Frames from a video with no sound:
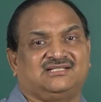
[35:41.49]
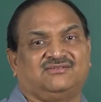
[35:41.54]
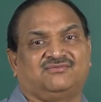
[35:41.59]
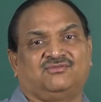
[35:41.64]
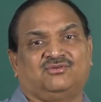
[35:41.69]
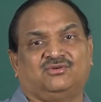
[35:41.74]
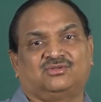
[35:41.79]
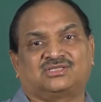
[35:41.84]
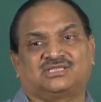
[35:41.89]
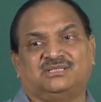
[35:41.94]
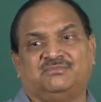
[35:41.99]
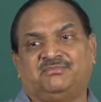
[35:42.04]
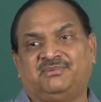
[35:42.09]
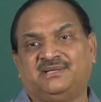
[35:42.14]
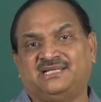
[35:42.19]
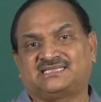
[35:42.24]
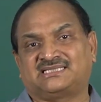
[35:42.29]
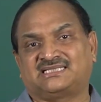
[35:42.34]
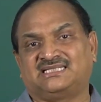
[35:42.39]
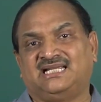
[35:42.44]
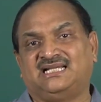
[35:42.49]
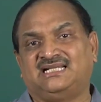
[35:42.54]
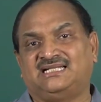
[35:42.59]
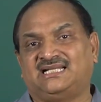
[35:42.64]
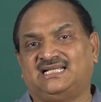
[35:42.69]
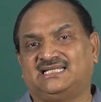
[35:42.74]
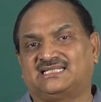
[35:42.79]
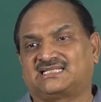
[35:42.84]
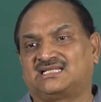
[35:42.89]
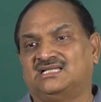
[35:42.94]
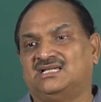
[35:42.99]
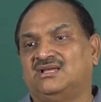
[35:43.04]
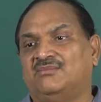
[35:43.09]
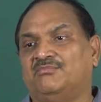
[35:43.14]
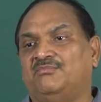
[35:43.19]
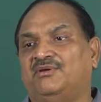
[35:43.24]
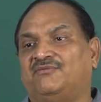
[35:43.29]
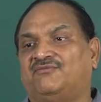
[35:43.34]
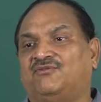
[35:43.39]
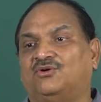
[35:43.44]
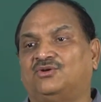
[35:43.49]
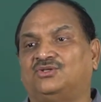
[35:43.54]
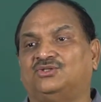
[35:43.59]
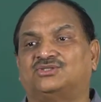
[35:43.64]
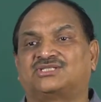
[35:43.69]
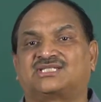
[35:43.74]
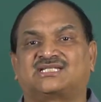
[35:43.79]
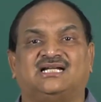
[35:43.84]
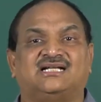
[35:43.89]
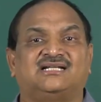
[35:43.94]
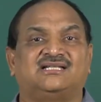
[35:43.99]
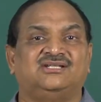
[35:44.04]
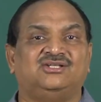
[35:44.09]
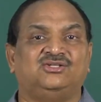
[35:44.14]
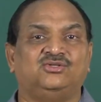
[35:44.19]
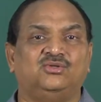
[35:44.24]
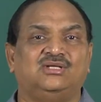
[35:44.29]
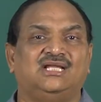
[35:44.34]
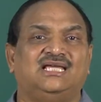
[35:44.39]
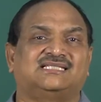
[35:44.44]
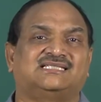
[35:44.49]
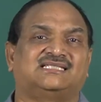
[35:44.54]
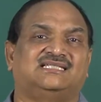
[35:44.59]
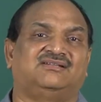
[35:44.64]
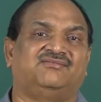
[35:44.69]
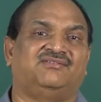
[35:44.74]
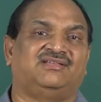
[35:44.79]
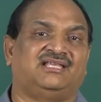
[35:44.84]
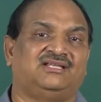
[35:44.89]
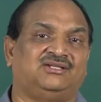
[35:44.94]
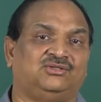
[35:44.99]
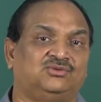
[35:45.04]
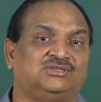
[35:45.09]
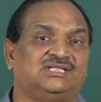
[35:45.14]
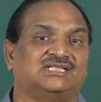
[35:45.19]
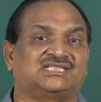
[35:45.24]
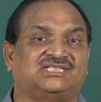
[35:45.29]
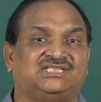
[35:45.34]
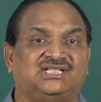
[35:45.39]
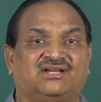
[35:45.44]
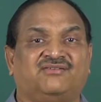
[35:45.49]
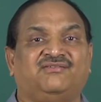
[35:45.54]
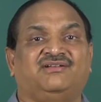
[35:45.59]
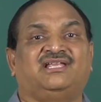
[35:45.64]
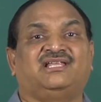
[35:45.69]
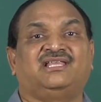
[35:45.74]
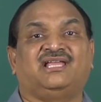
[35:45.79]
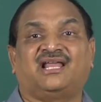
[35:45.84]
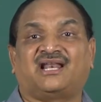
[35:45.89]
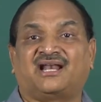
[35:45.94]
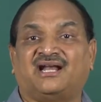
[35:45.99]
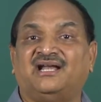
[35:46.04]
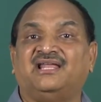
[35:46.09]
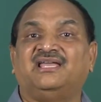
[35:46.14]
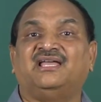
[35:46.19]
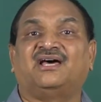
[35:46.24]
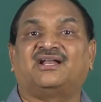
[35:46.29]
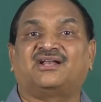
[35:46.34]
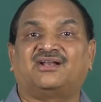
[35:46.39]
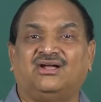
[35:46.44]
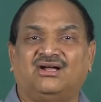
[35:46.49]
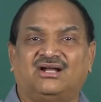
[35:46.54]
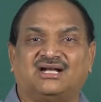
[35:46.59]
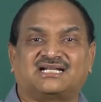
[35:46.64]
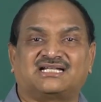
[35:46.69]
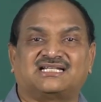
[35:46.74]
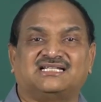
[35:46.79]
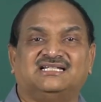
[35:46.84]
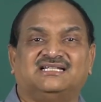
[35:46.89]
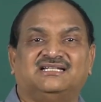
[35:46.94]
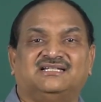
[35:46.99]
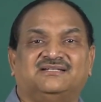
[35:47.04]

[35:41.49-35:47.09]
of course, a baseline test before you start a new lesson, whether you just check whether they are ready or not.